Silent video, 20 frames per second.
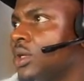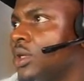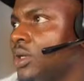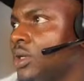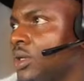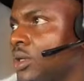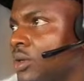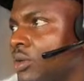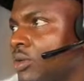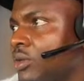
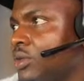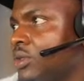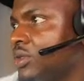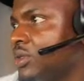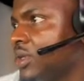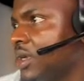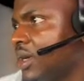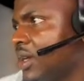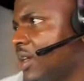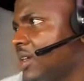Okay, I
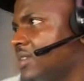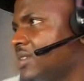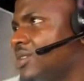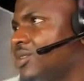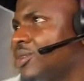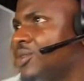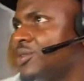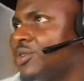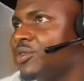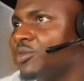can see lots of
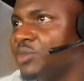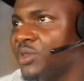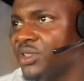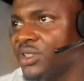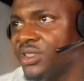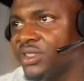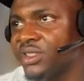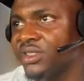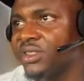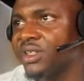messages
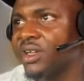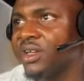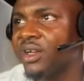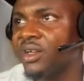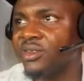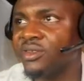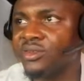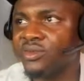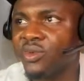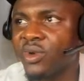around.
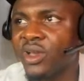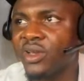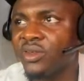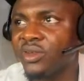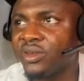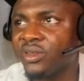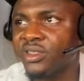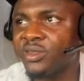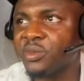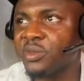Why you're not
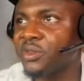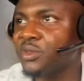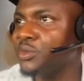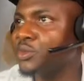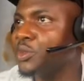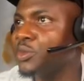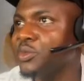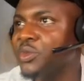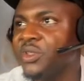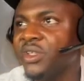responding to me? You
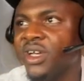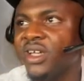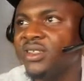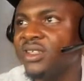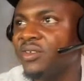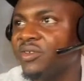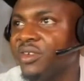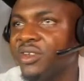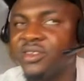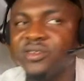guys are very
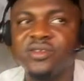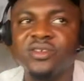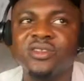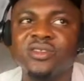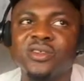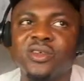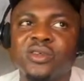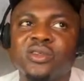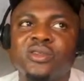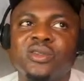funny.
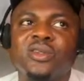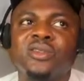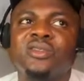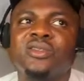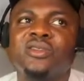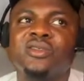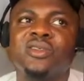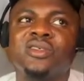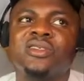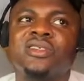You're seeing us
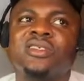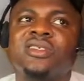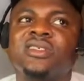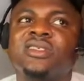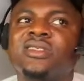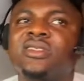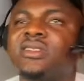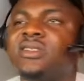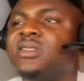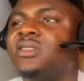create
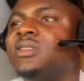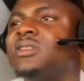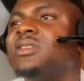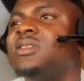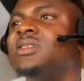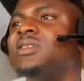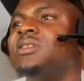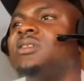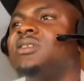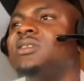the
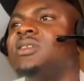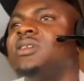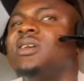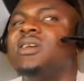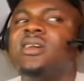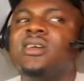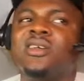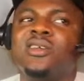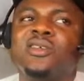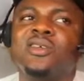
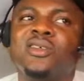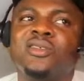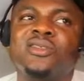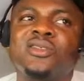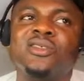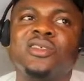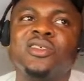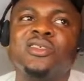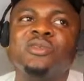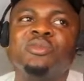you're seeing us
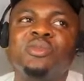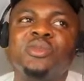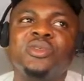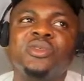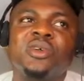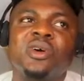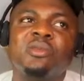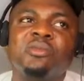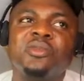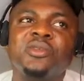build up
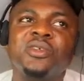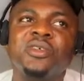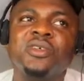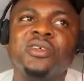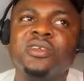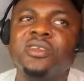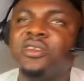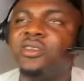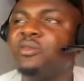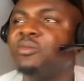the
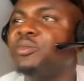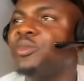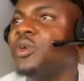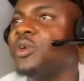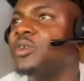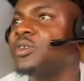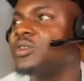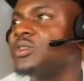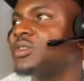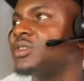
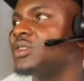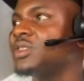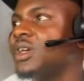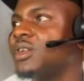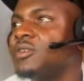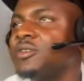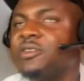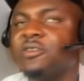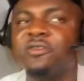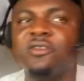bots and looking
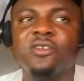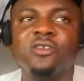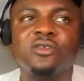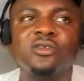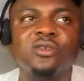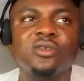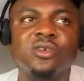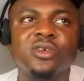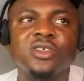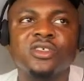for good
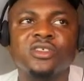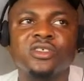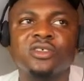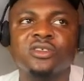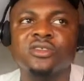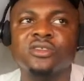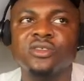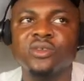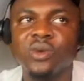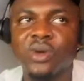locations so
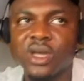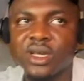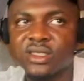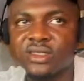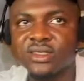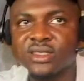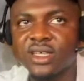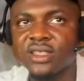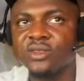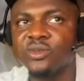we can start
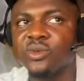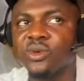work.